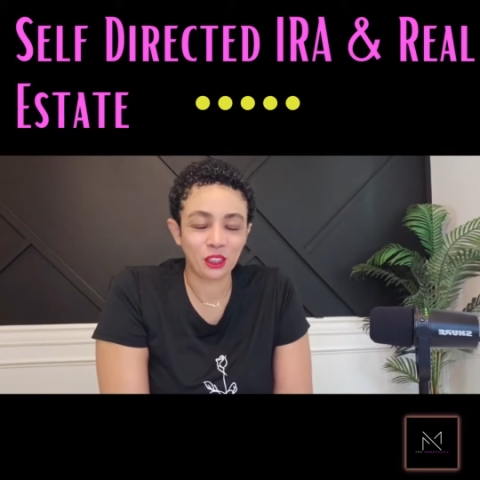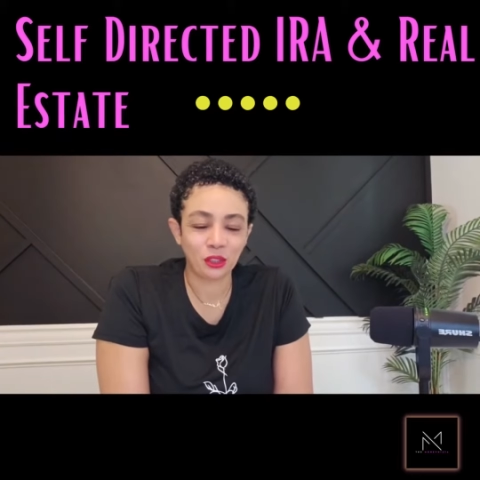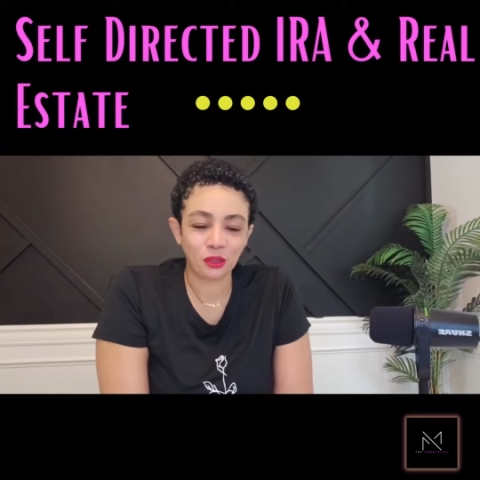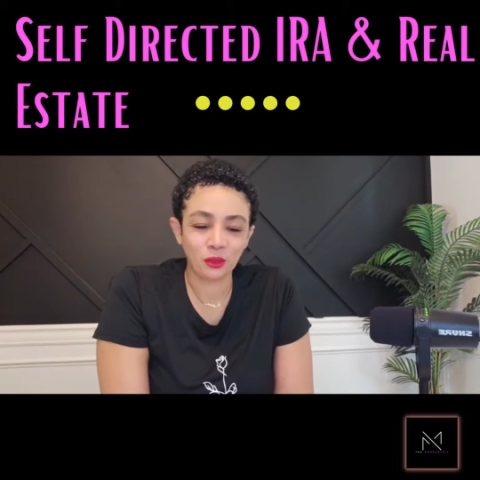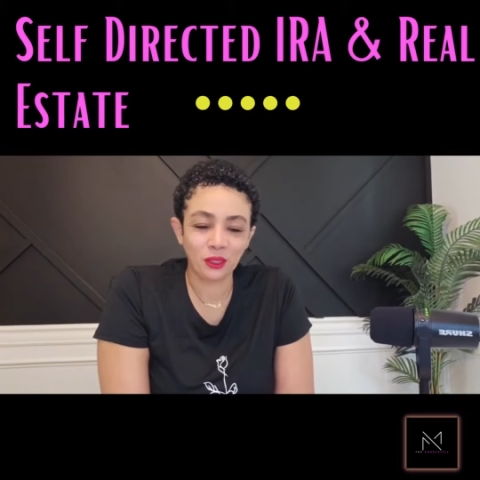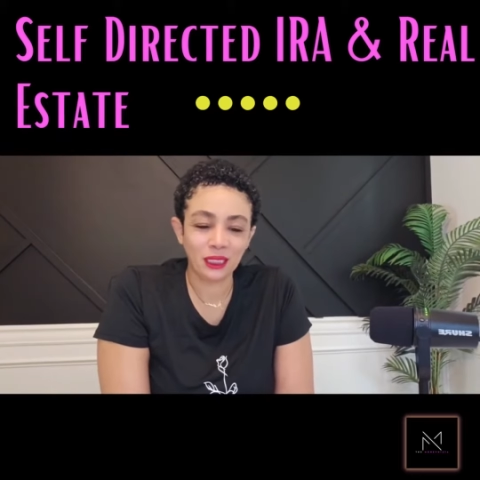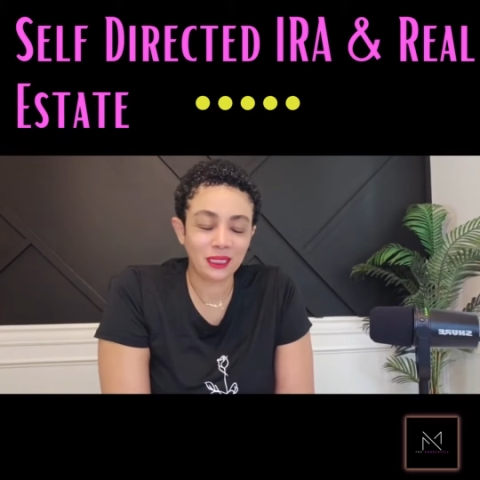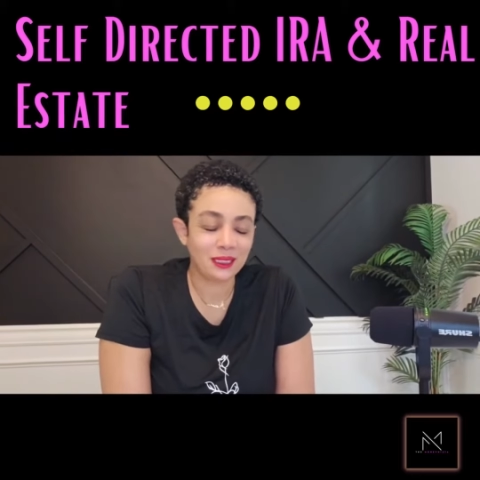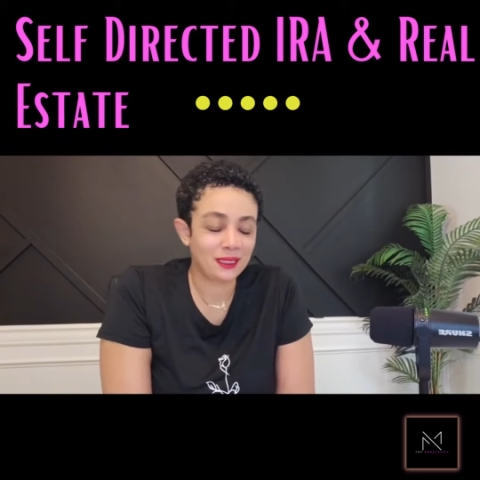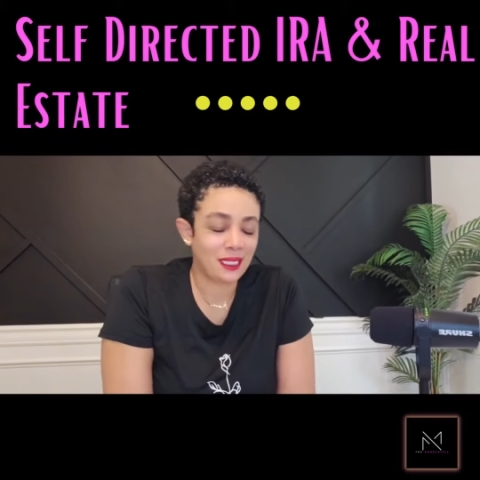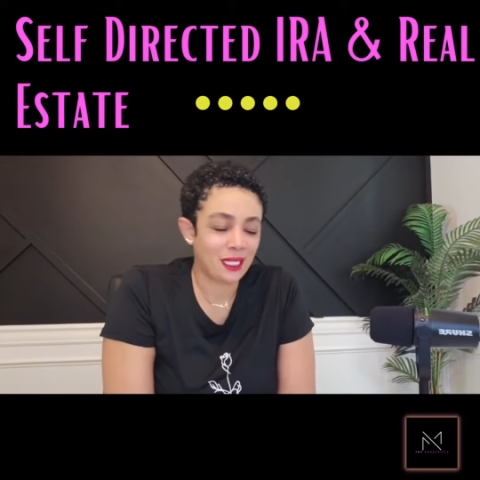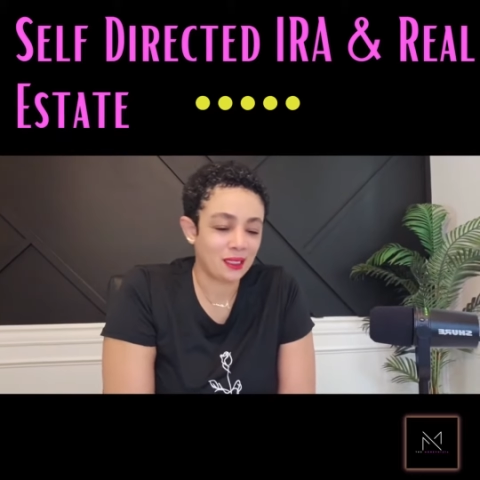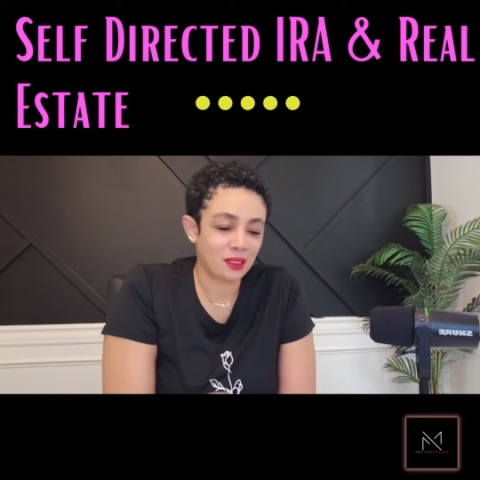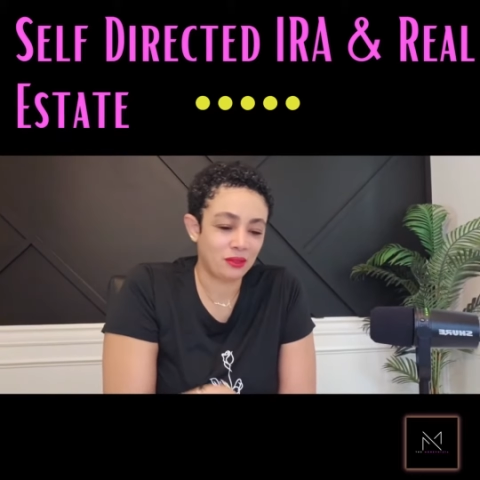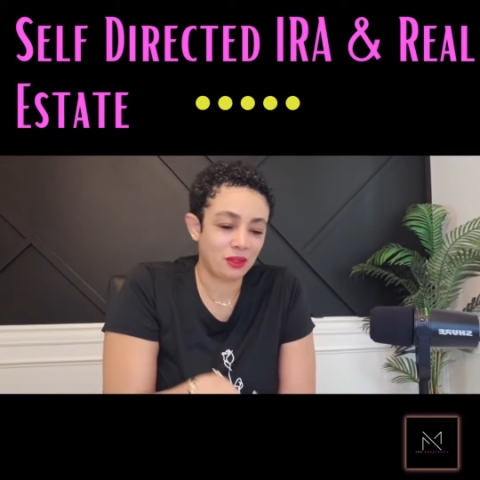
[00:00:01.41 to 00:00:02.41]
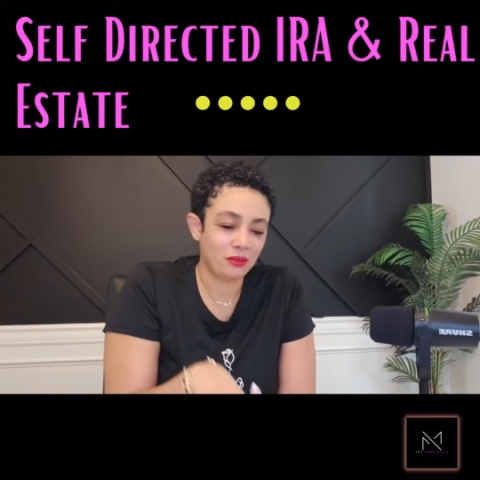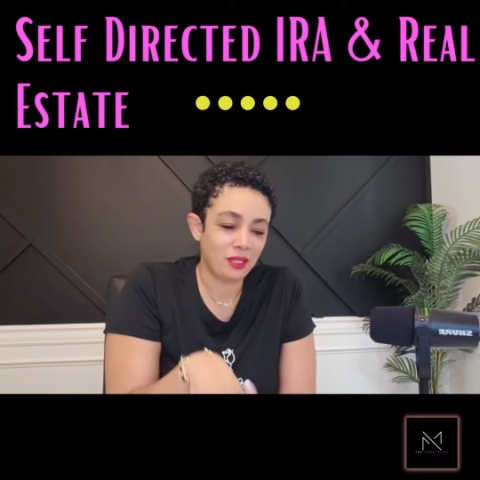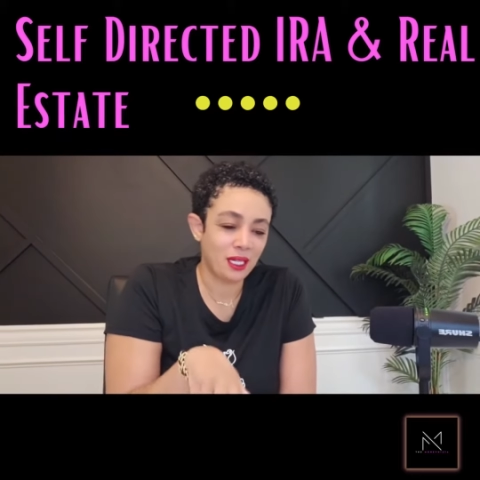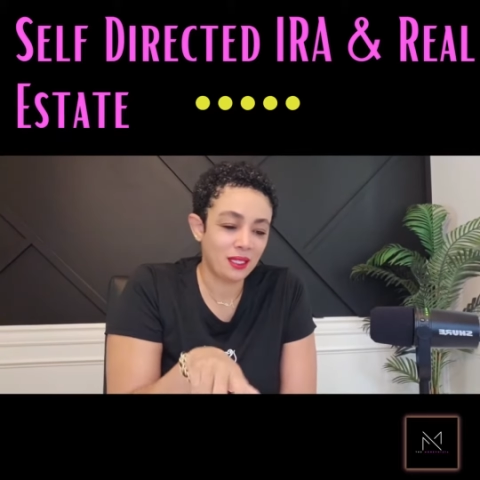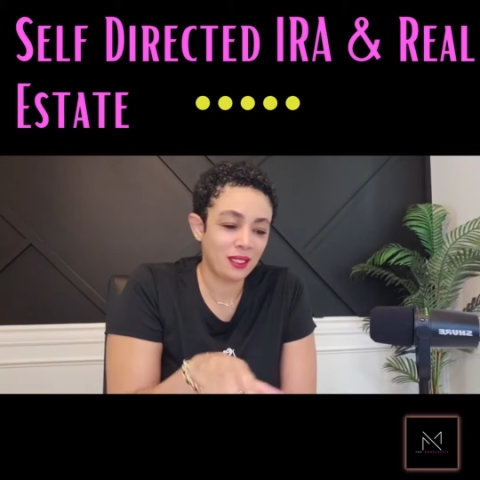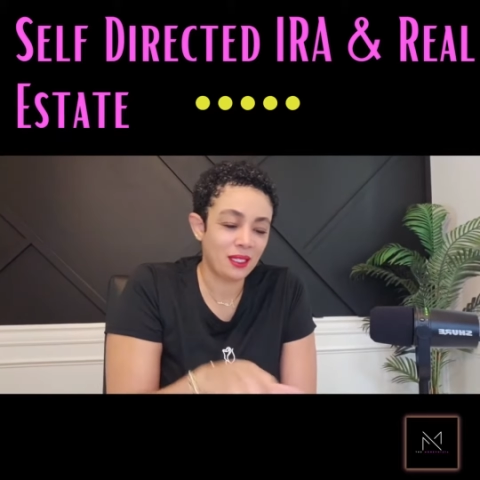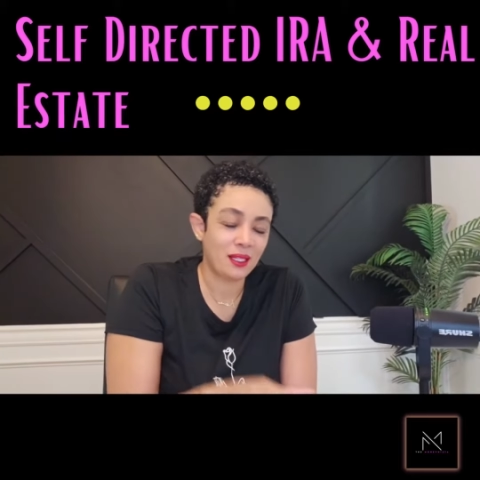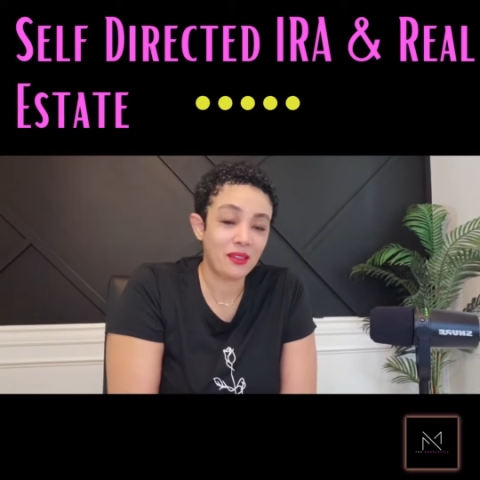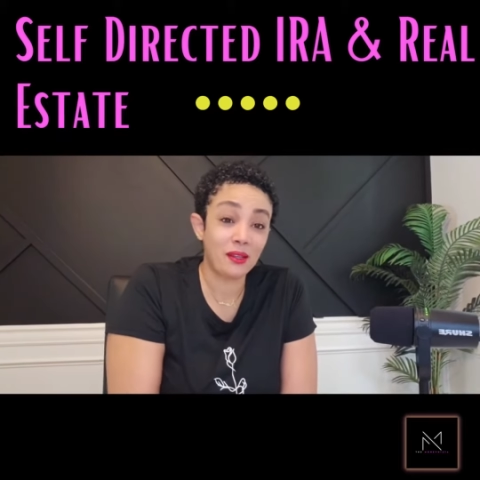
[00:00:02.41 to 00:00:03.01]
truly, Natasha Varela,